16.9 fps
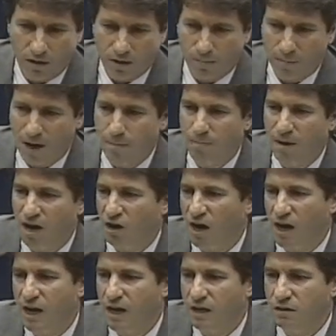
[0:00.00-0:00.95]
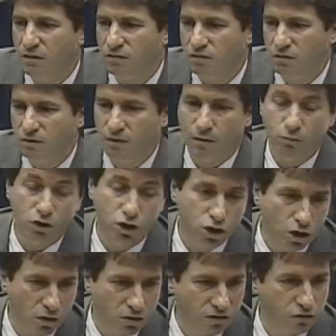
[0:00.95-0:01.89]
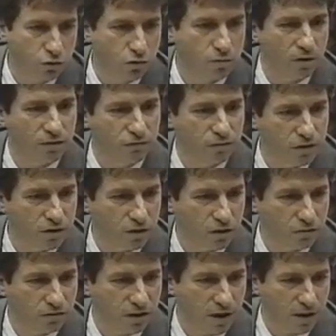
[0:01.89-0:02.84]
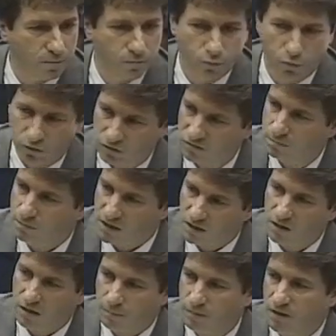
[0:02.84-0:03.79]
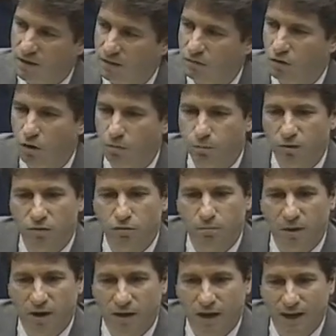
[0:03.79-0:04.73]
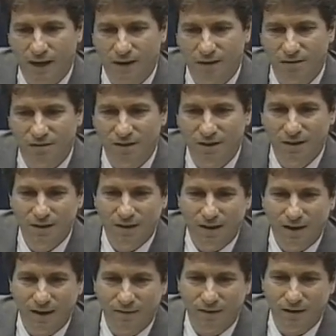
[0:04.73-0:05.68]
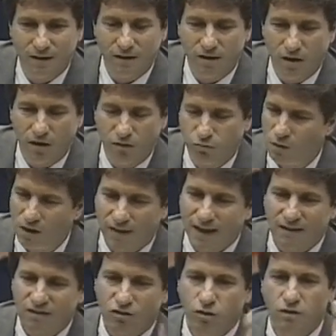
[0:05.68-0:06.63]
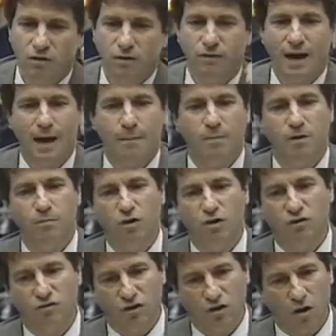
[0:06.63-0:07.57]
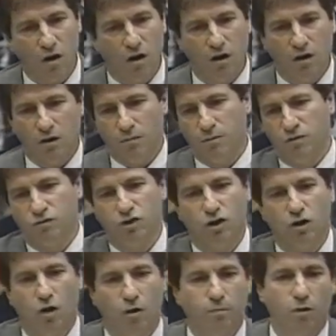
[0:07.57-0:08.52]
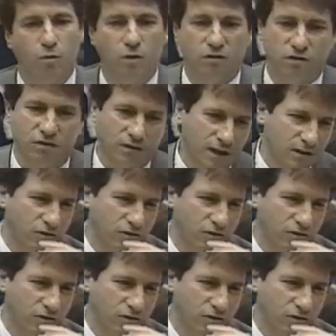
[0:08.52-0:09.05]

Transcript: my bare hands, and then we showed it to him on videotape where he's picking up the envelope with his bare hands, and then he goes, well, that couldn't have happened because the coroner, Mr. Jacobo, wasn't there,